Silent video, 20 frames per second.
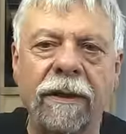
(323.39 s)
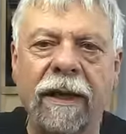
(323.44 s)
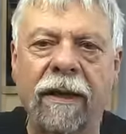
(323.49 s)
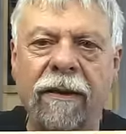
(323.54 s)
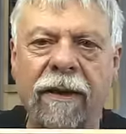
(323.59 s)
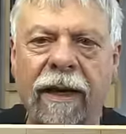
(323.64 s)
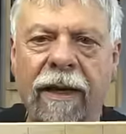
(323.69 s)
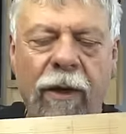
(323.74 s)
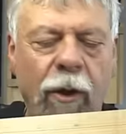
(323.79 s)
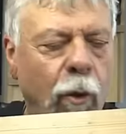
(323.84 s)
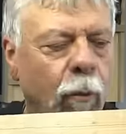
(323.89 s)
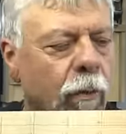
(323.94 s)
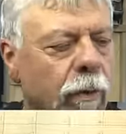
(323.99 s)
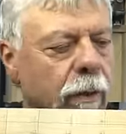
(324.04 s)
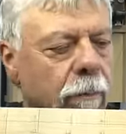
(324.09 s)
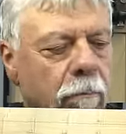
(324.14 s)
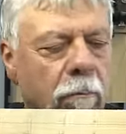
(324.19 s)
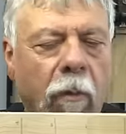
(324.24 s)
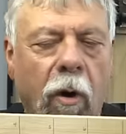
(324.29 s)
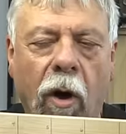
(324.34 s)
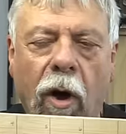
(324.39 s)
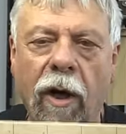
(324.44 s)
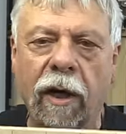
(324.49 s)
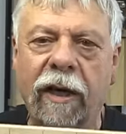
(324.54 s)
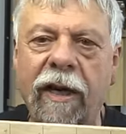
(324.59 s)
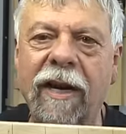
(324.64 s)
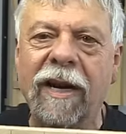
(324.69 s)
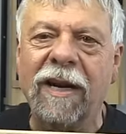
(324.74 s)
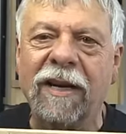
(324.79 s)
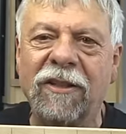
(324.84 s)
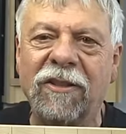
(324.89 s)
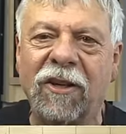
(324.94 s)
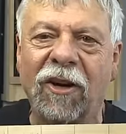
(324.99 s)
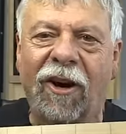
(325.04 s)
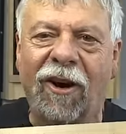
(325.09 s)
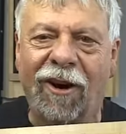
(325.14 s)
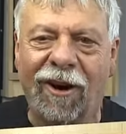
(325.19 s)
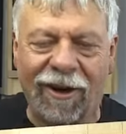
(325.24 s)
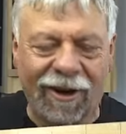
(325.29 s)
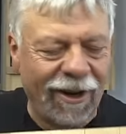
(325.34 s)
now that I know where the markings
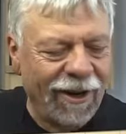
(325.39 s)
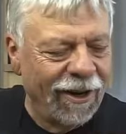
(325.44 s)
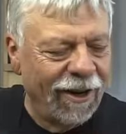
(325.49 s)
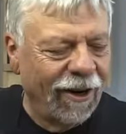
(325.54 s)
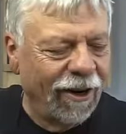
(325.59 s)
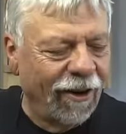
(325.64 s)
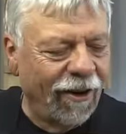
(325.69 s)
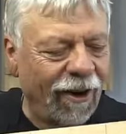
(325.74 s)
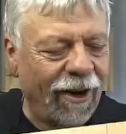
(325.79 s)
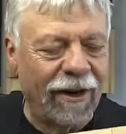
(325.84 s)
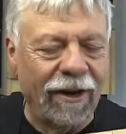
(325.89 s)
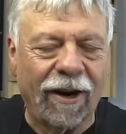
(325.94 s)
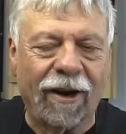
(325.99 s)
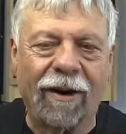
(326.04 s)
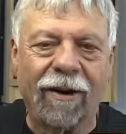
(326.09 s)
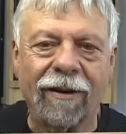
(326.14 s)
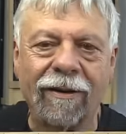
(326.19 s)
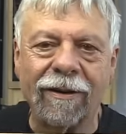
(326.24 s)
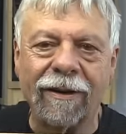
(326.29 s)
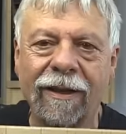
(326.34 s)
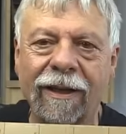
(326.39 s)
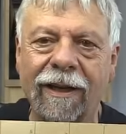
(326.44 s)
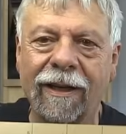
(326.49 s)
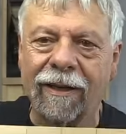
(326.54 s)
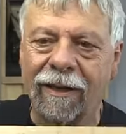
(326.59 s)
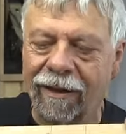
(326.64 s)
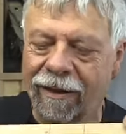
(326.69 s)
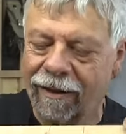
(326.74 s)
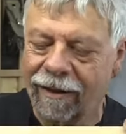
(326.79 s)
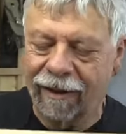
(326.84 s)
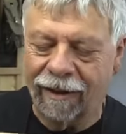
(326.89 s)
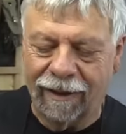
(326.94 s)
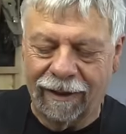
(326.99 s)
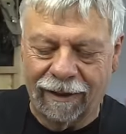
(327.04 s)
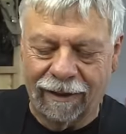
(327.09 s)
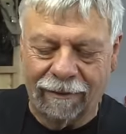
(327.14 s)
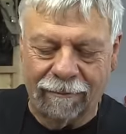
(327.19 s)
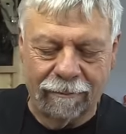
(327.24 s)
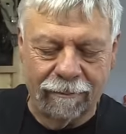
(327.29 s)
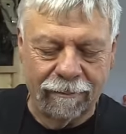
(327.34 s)
are on our little
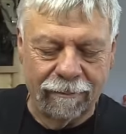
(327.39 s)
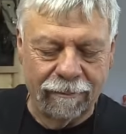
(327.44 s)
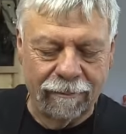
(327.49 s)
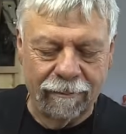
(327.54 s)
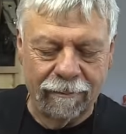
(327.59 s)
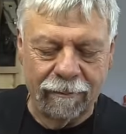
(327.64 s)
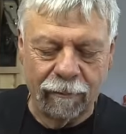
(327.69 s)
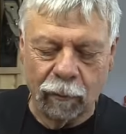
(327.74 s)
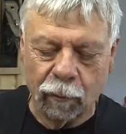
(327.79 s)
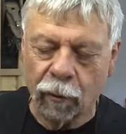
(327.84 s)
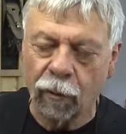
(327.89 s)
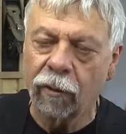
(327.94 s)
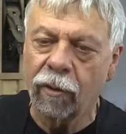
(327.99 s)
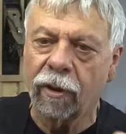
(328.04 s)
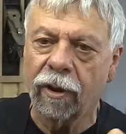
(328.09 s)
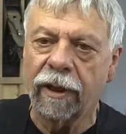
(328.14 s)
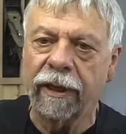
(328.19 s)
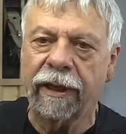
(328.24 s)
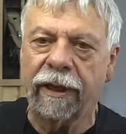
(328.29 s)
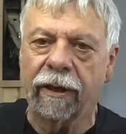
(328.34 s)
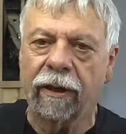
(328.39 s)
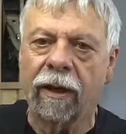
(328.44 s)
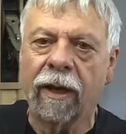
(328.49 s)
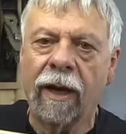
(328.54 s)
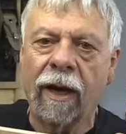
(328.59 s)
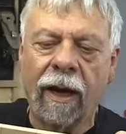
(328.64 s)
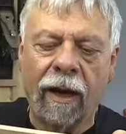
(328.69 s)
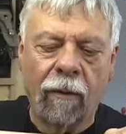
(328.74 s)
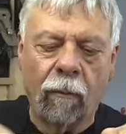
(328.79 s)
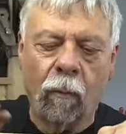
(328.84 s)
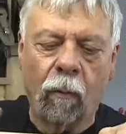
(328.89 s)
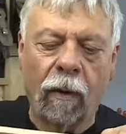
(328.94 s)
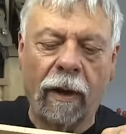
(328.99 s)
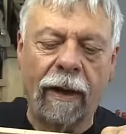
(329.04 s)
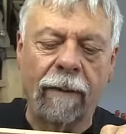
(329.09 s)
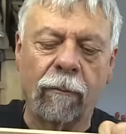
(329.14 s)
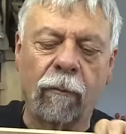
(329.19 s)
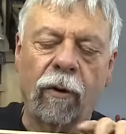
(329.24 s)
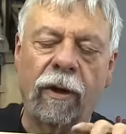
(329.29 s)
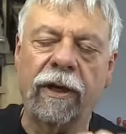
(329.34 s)
um, ruler here, what
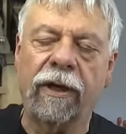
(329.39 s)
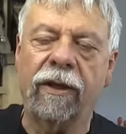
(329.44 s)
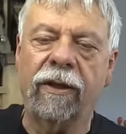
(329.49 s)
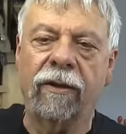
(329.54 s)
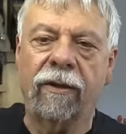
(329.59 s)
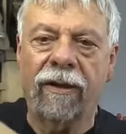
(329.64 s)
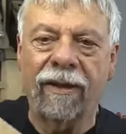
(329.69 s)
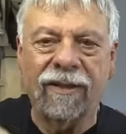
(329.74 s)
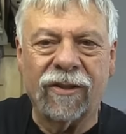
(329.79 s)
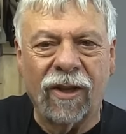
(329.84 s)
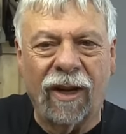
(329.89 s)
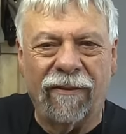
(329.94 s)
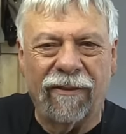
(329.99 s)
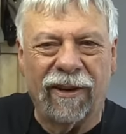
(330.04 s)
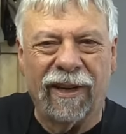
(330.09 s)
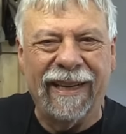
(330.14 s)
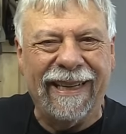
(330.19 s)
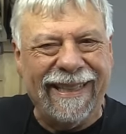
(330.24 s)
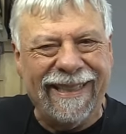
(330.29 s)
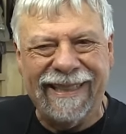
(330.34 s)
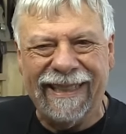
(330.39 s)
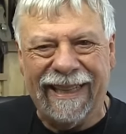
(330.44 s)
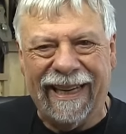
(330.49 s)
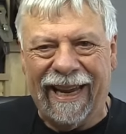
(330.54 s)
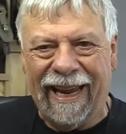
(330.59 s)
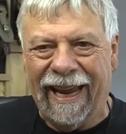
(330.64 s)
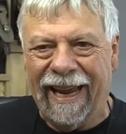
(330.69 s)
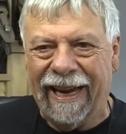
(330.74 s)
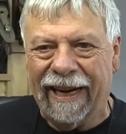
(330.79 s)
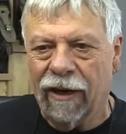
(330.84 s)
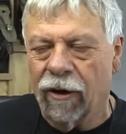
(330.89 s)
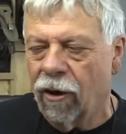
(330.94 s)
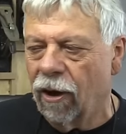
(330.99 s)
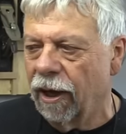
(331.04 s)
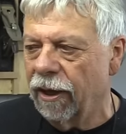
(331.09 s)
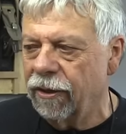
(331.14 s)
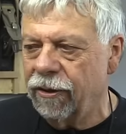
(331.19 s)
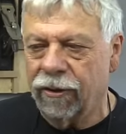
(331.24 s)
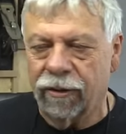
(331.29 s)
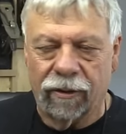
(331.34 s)
I'm going to do, it's not very easy to hang
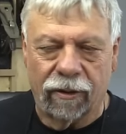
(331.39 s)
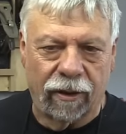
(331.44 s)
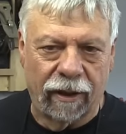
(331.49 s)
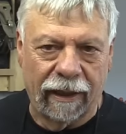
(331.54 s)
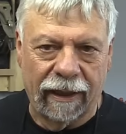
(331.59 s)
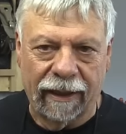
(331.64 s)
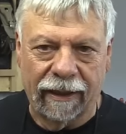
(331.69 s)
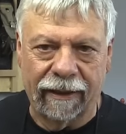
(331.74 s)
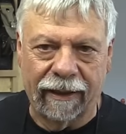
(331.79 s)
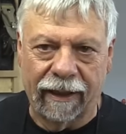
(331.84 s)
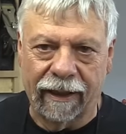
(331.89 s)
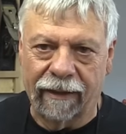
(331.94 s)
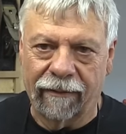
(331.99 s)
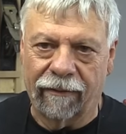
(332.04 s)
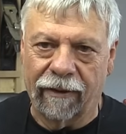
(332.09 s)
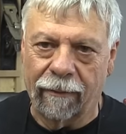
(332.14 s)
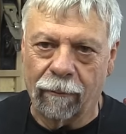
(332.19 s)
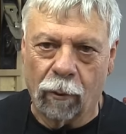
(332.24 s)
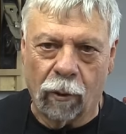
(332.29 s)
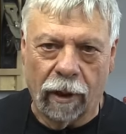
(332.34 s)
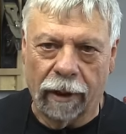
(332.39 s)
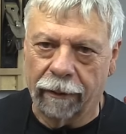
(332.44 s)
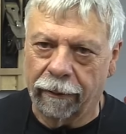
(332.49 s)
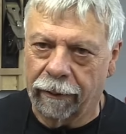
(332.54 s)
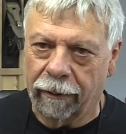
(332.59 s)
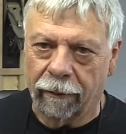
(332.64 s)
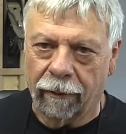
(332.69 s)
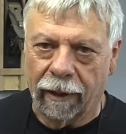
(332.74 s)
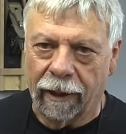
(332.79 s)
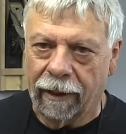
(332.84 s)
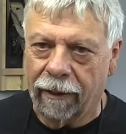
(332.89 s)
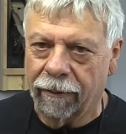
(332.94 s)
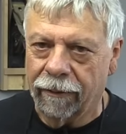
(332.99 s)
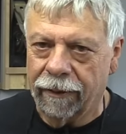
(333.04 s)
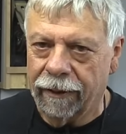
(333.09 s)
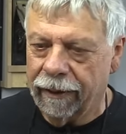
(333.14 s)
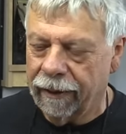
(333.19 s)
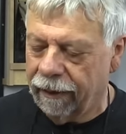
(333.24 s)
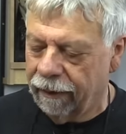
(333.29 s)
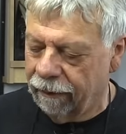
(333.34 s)
on to, and I think if I'm wandering
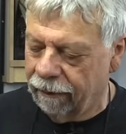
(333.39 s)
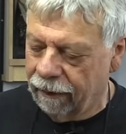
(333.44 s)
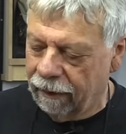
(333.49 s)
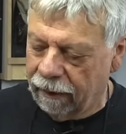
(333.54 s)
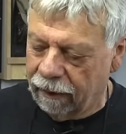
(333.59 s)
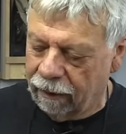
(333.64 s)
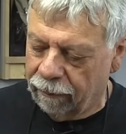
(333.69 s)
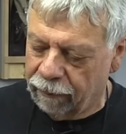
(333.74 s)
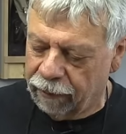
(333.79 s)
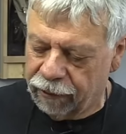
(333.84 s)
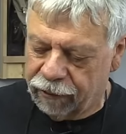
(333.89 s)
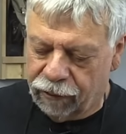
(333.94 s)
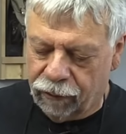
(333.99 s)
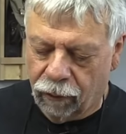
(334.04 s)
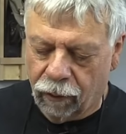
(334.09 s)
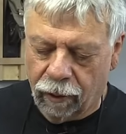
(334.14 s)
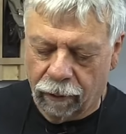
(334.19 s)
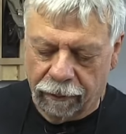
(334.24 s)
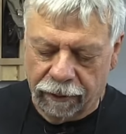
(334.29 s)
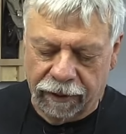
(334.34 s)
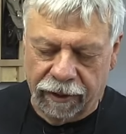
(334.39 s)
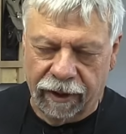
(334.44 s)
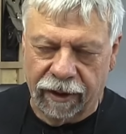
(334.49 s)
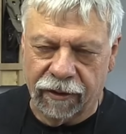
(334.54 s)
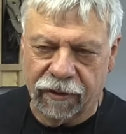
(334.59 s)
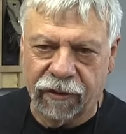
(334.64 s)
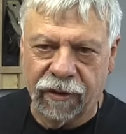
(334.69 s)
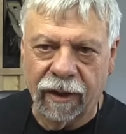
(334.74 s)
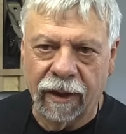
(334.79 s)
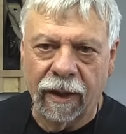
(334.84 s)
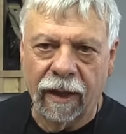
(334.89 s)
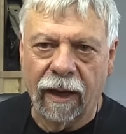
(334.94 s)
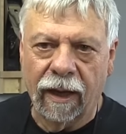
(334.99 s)
around a, a lumber store with this,